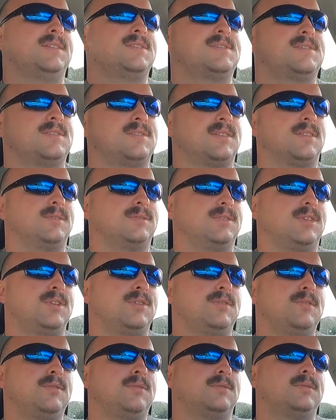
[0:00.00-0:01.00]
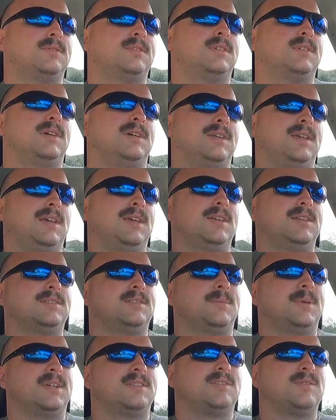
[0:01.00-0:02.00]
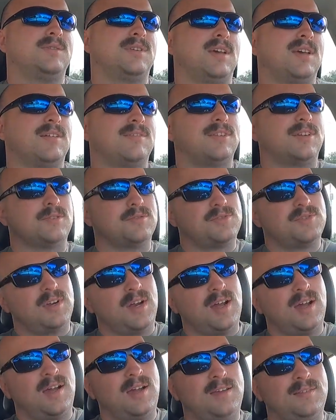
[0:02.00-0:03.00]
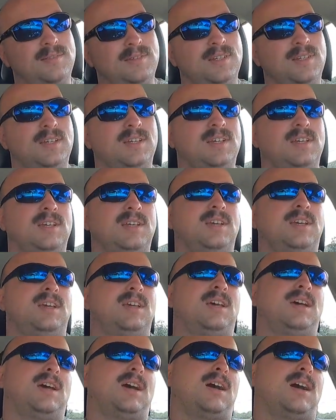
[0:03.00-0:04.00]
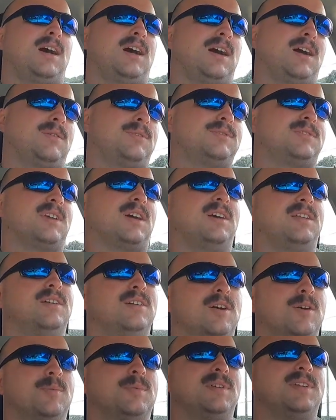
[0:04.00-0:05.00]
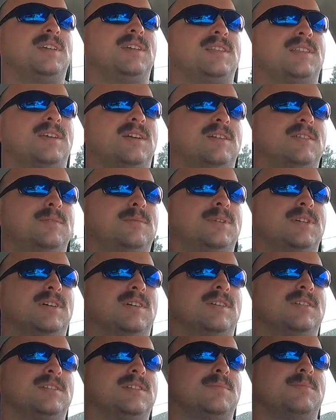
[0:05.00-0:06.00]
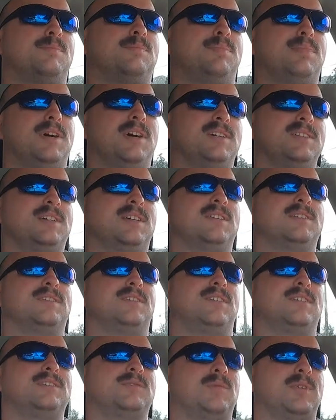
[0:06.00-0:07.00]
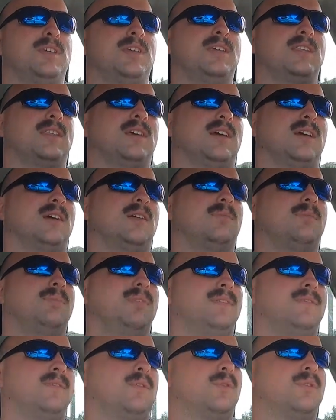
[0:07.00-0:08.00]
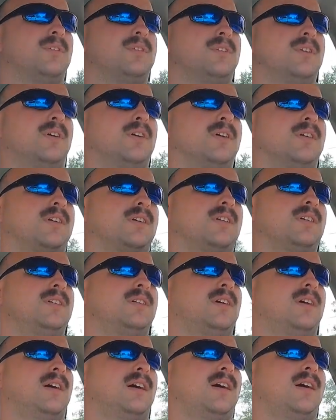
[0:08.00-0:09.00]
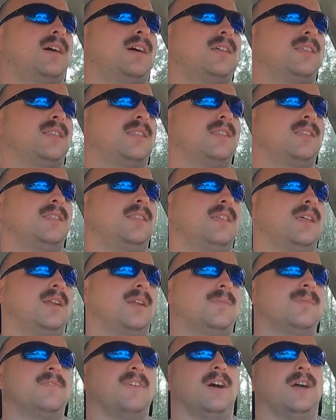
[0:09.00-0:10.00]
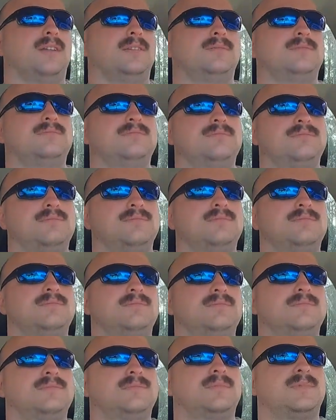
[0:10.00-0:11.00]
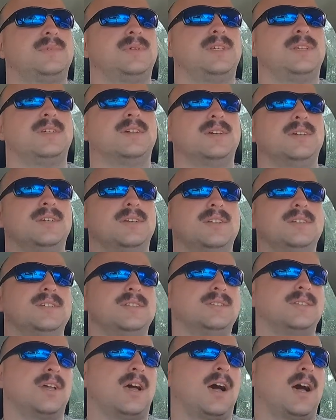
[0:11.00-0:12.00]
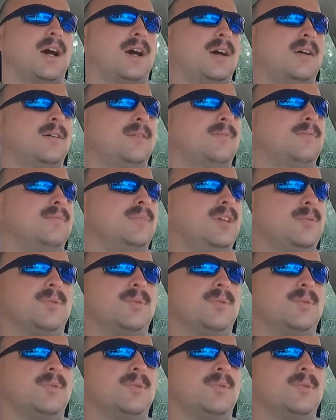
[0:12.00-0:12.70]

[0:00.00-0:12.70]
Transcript: is until 2. Again, it's about 2.5 hour drive. I was kind of hoping to get there a little bit earlier, but as long as we get there before dark, then I'm fine. Because me